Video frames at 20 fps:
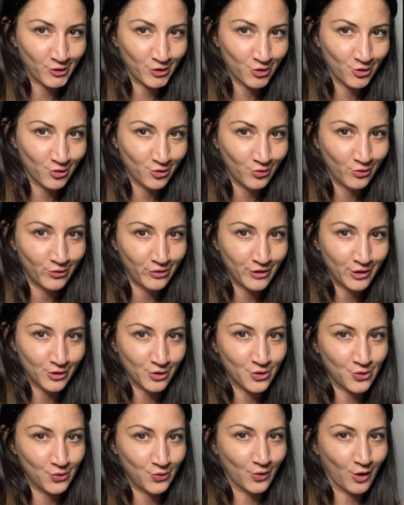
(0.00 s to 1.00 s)
you than
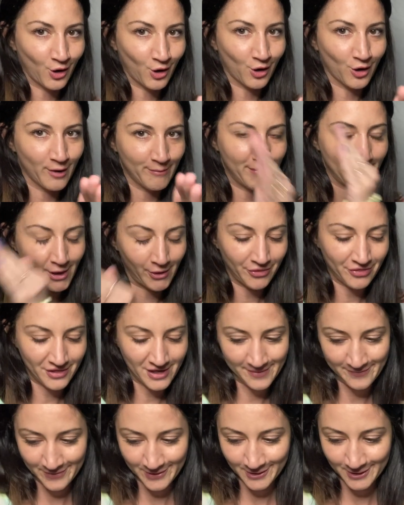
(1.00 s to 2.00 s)
you are about
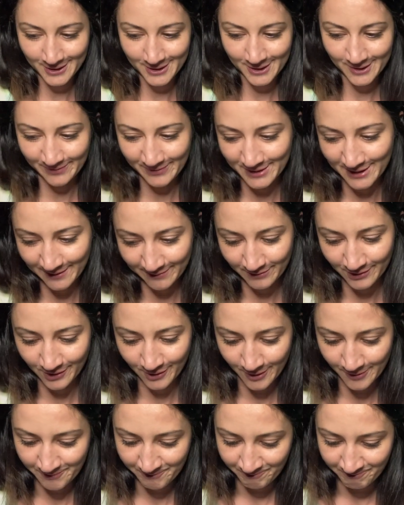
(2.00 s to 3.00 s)
them this September.